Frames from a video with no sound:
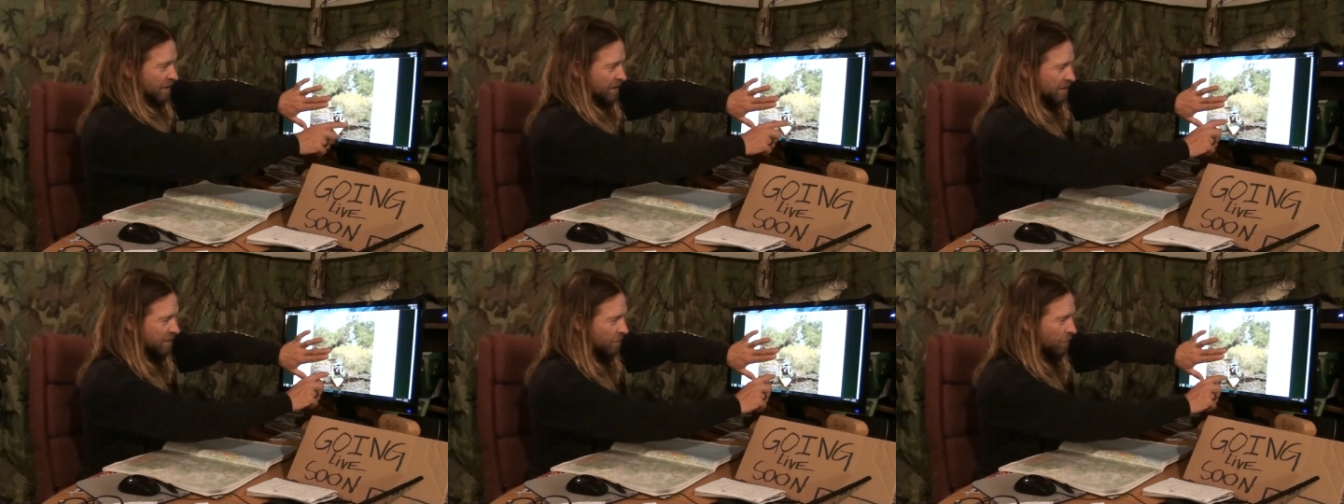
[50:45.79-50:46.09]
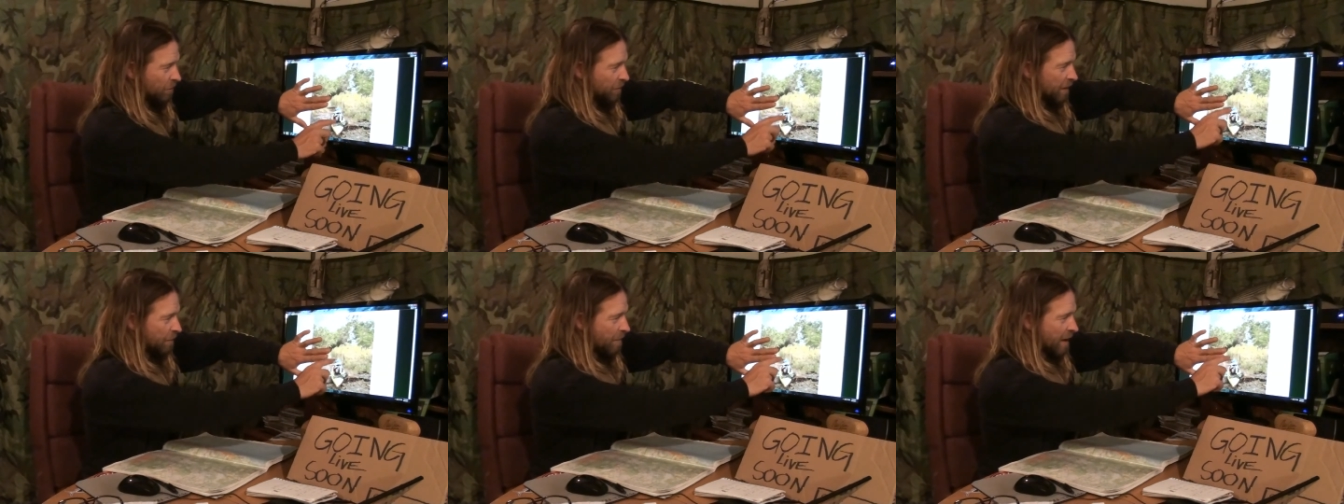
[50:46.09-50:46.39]
this
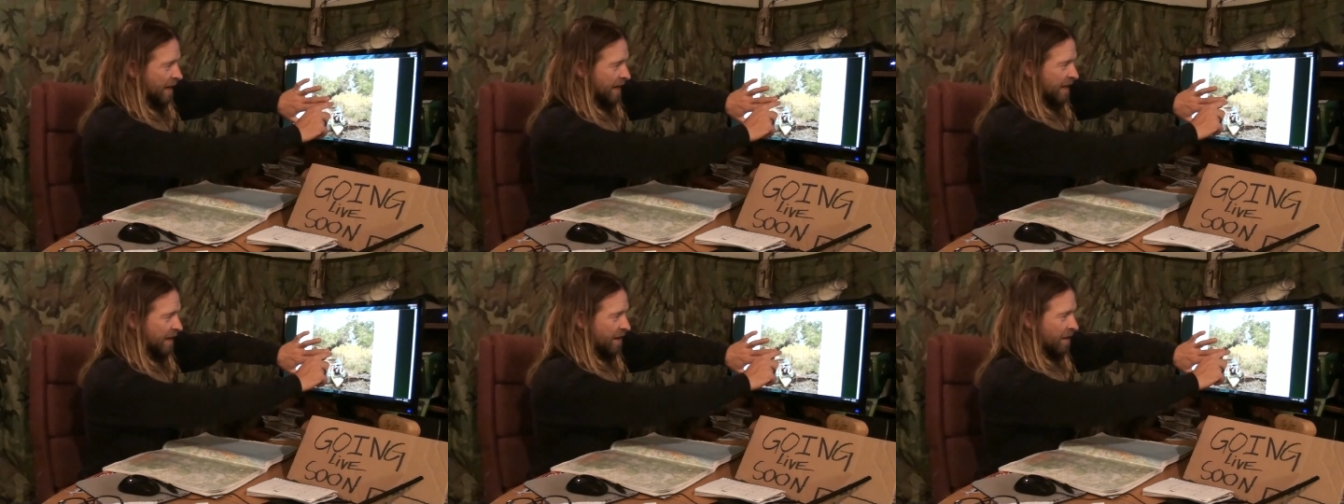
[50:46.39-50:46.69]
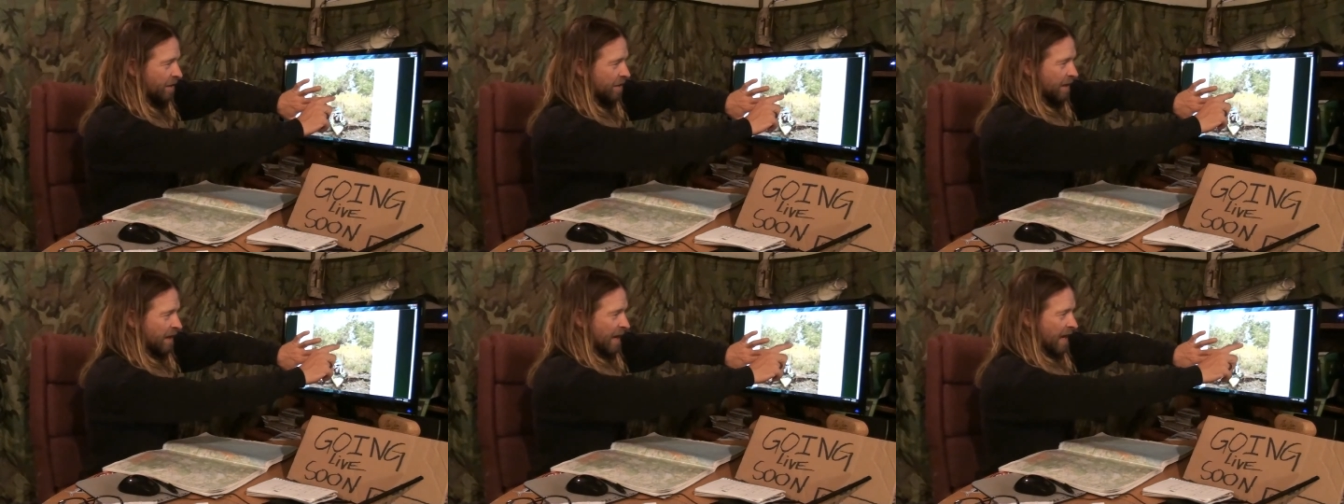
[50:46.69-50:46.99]
little thing right
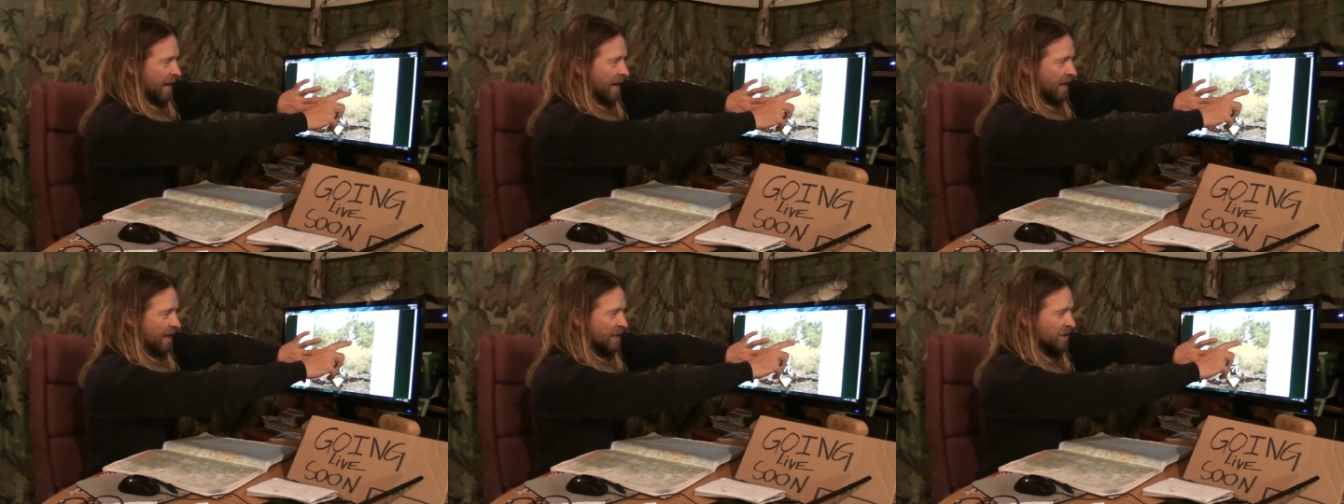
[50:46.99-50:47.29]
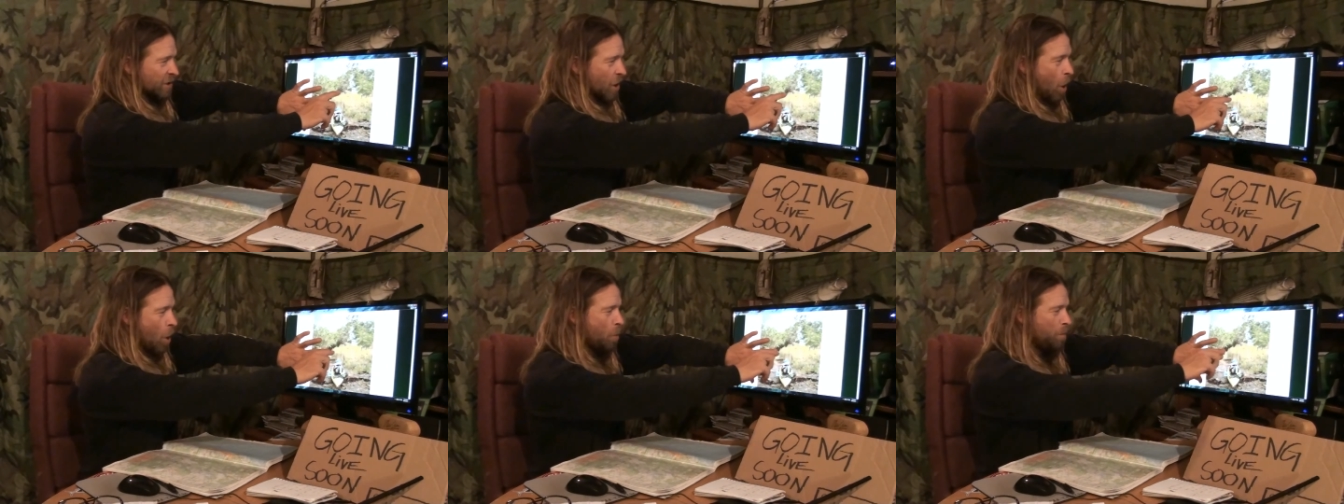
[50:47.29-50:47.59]
here, and
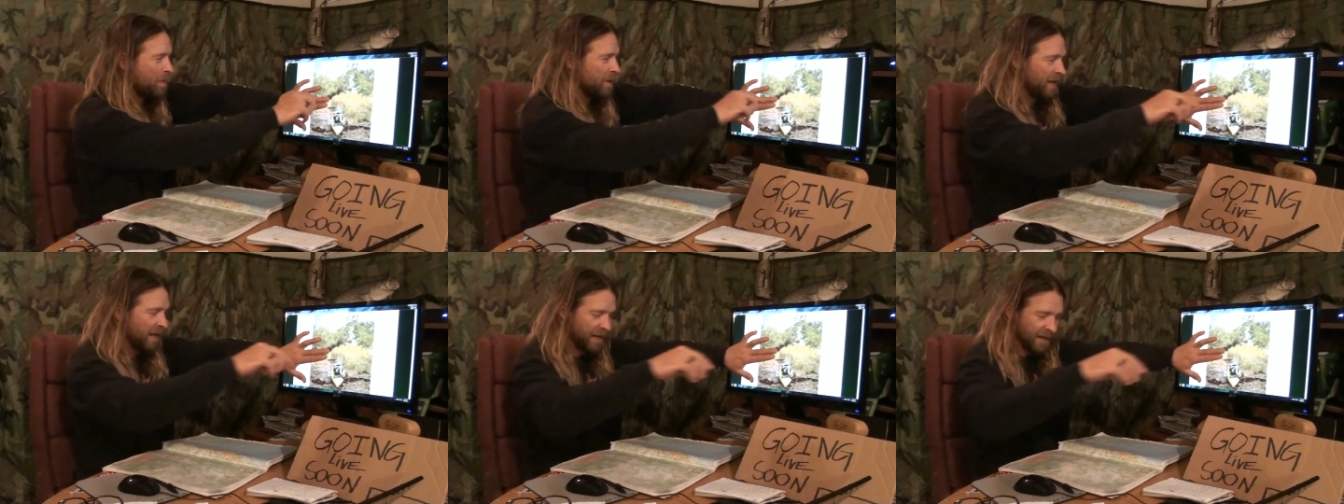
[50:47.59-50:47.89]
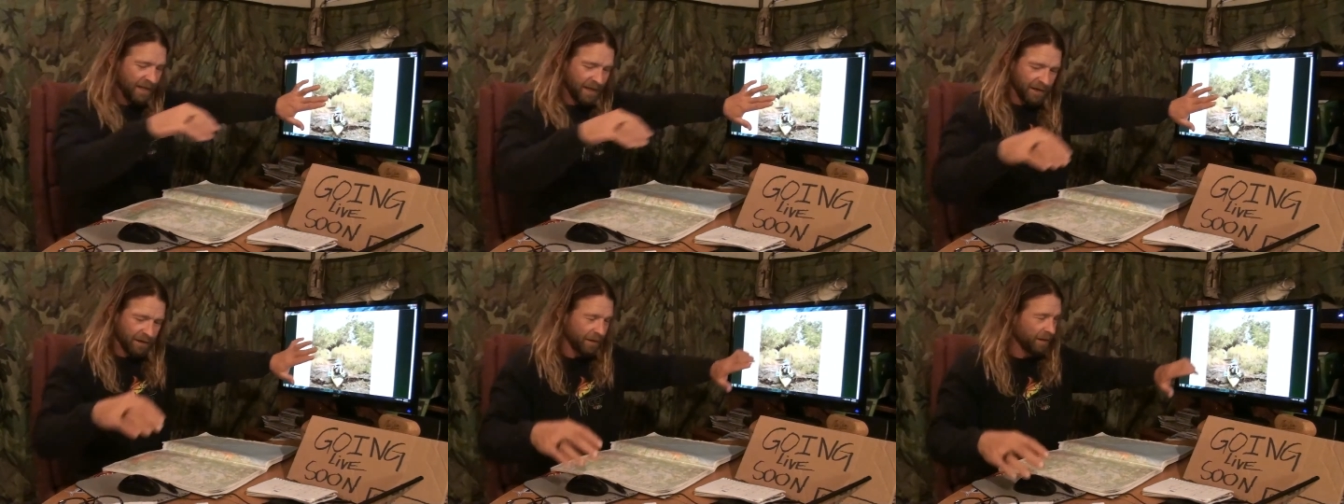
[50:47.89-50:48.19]
it's open
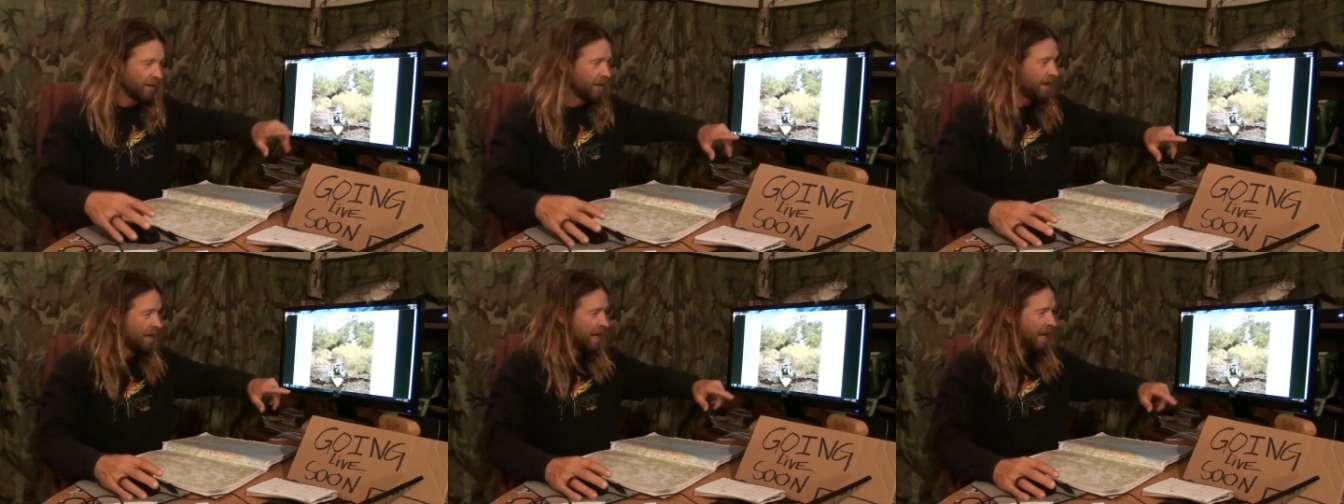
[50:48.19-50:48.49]
in here.